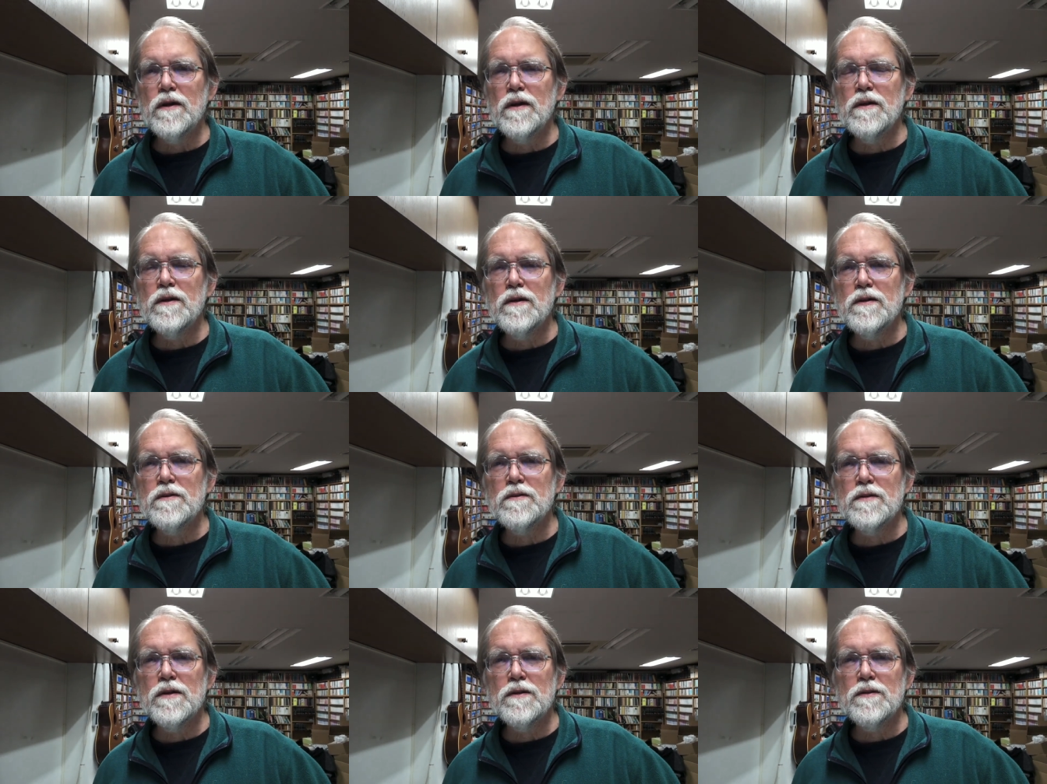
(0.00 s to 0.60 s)
and
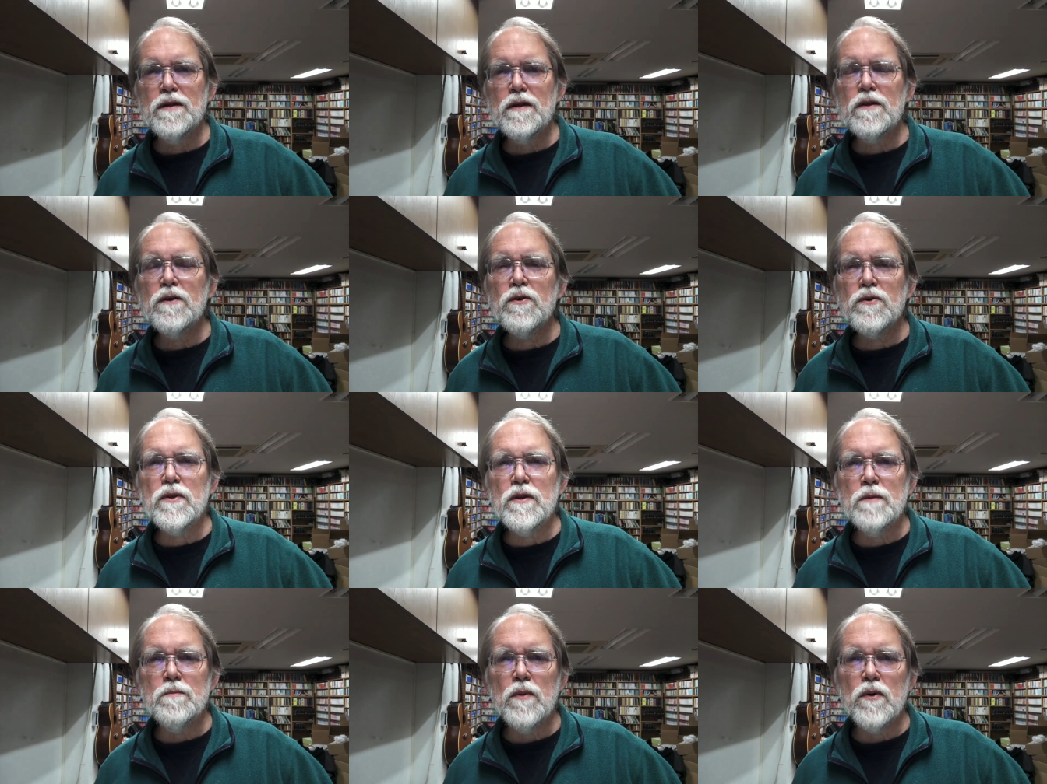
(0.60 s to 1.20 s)
it says
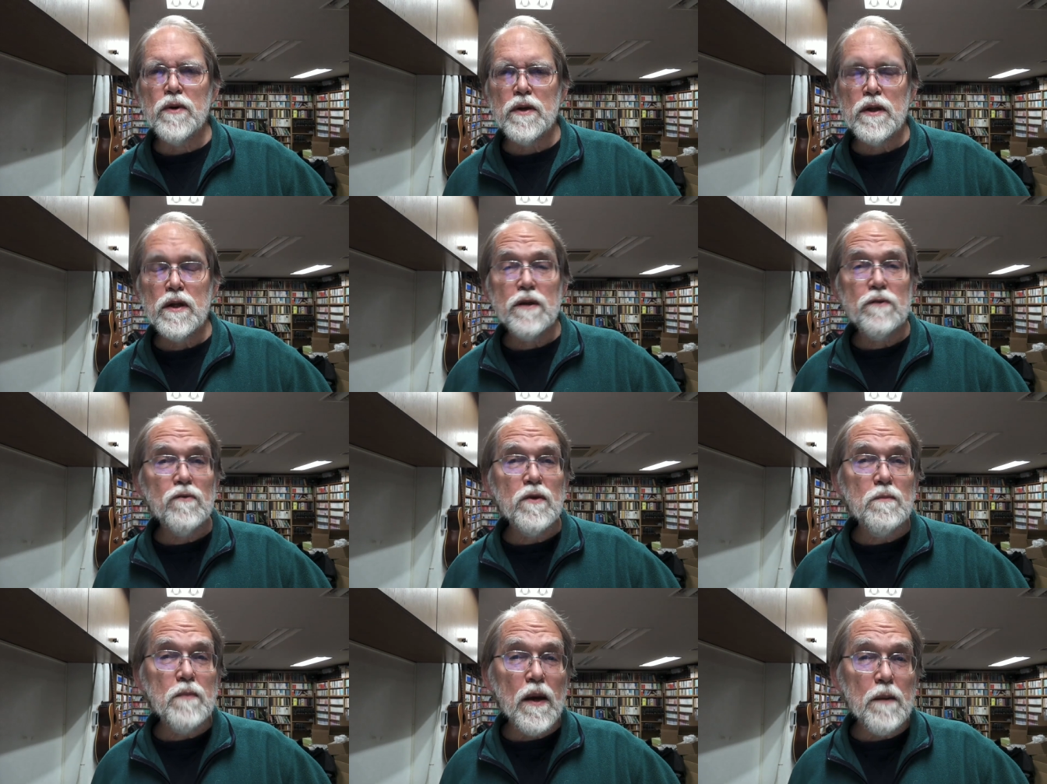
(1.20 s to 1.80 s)
hello in the morning, and it
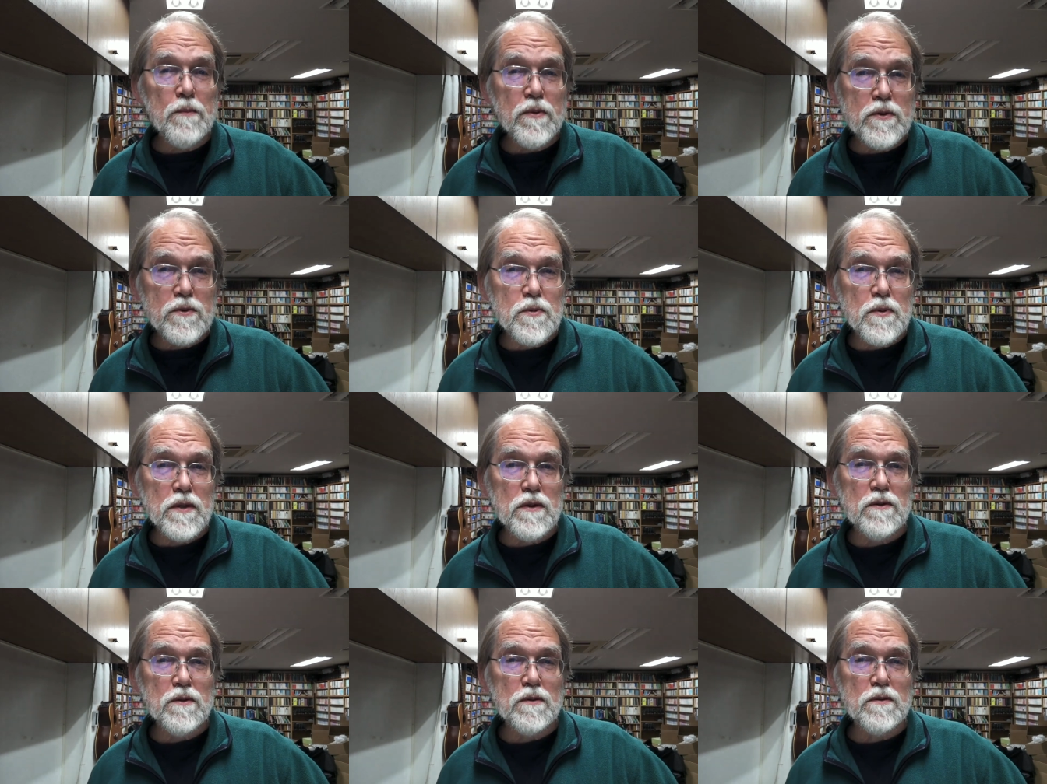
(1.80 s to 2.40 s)
remembers
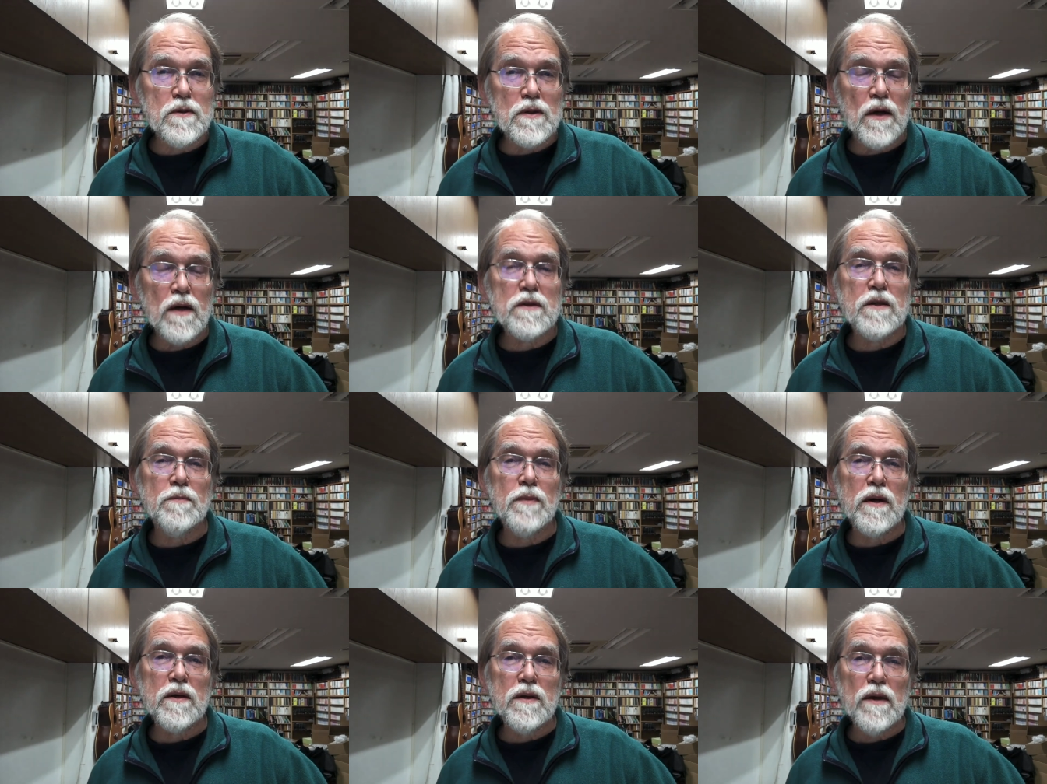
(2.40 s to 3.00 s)
what you talked
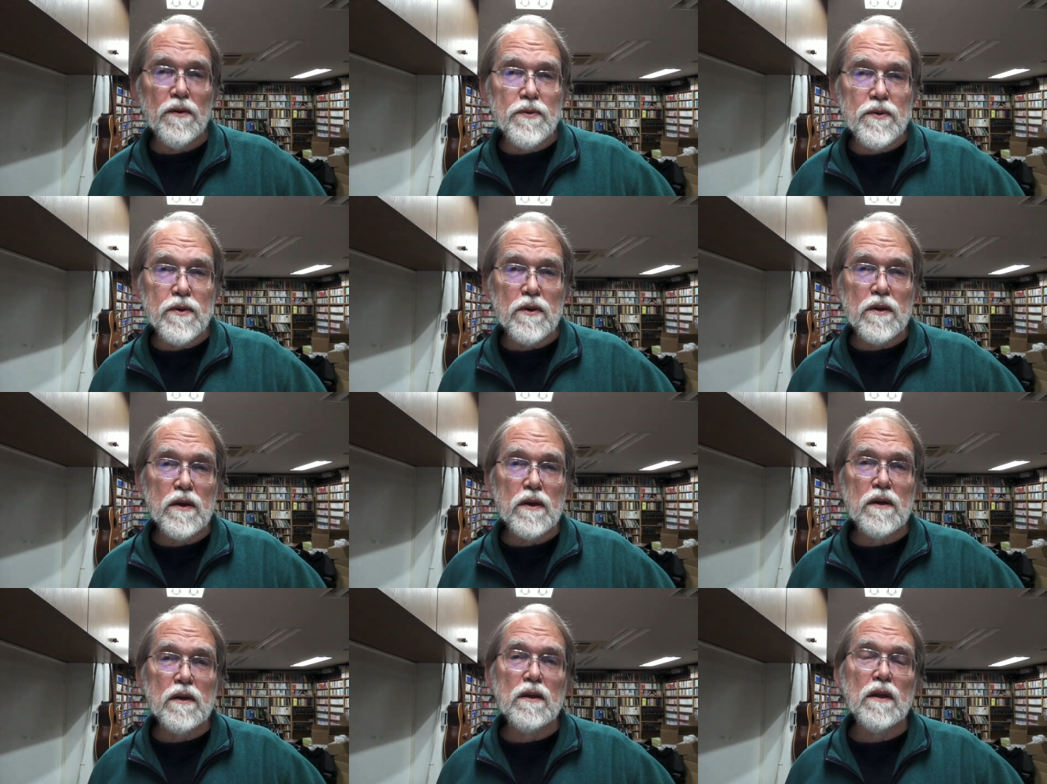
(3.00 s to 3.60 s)
about
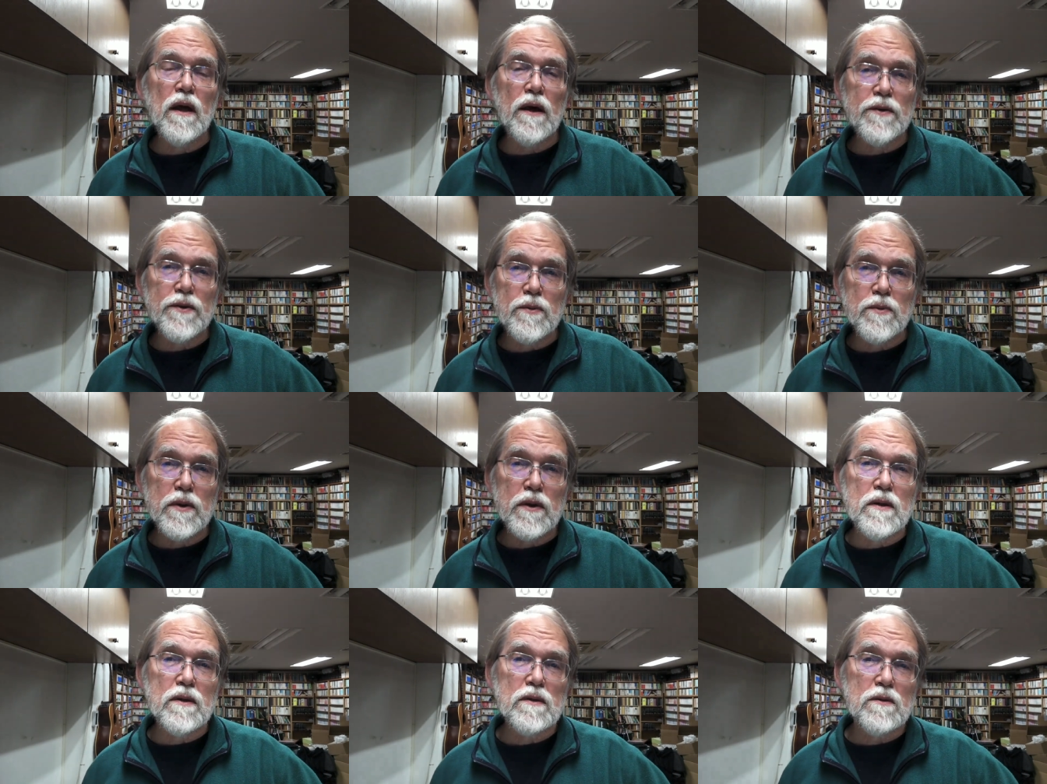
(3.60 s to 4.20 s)
yesterday and last
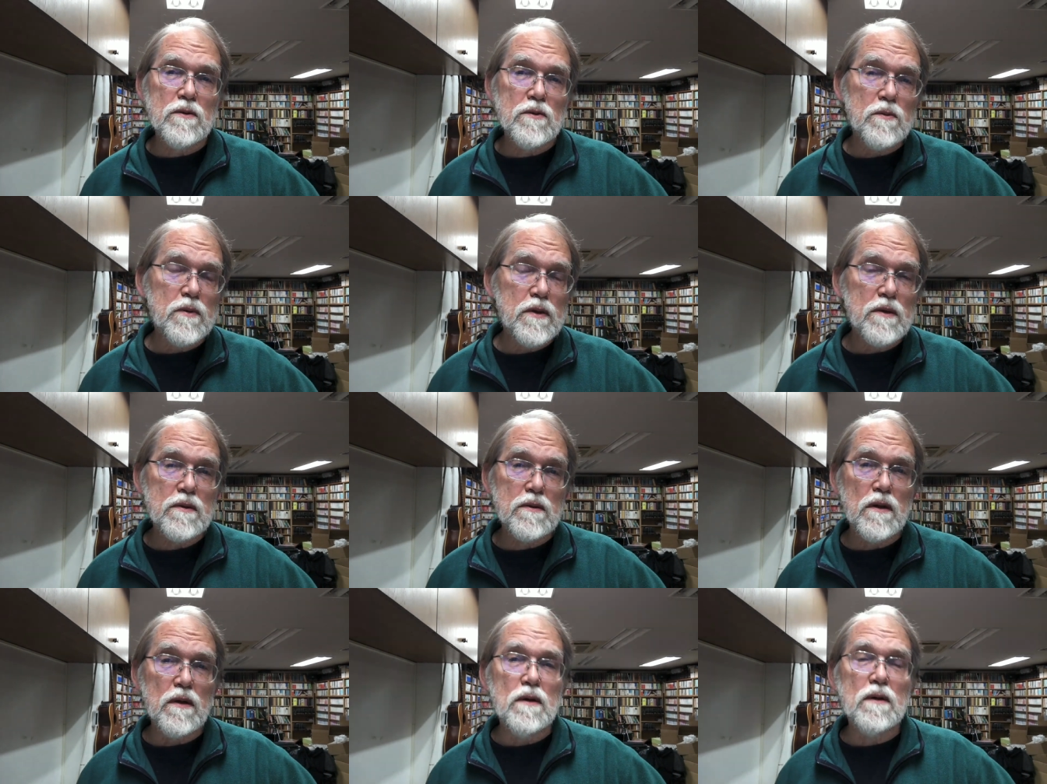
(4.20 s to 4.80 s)
week and 2
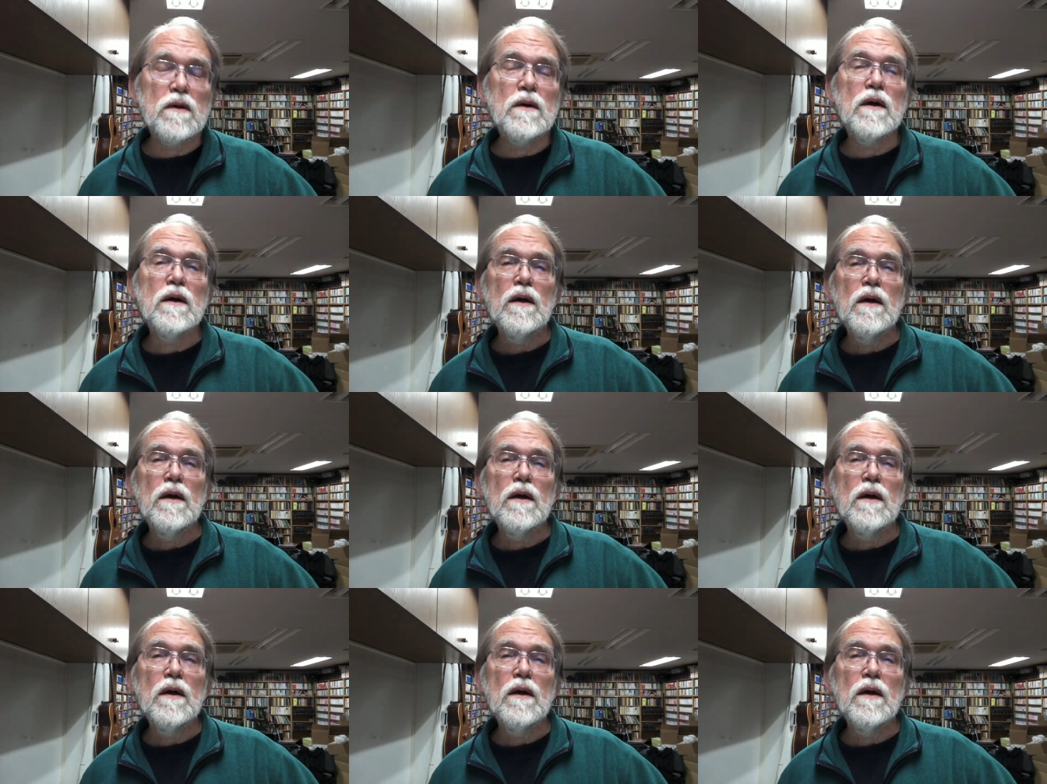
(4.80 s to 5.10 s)
weeks ago,